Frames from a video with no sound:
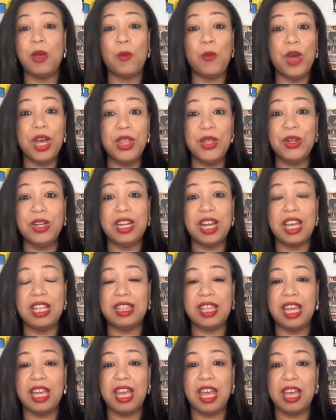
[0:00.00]
and whether or not
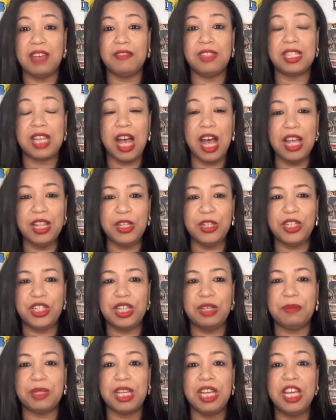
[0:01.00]
they have
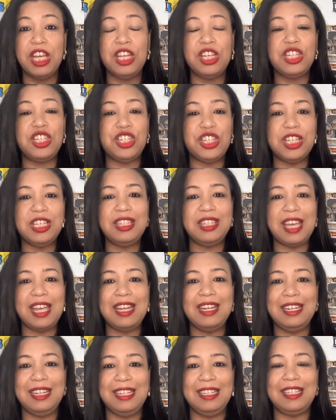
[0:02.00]
scholarships. Should
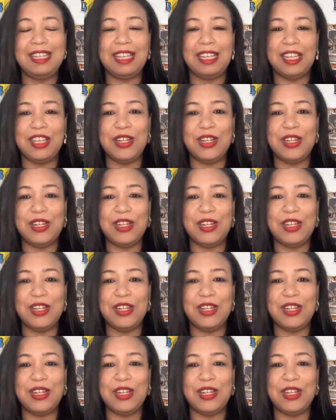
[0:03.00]
they need to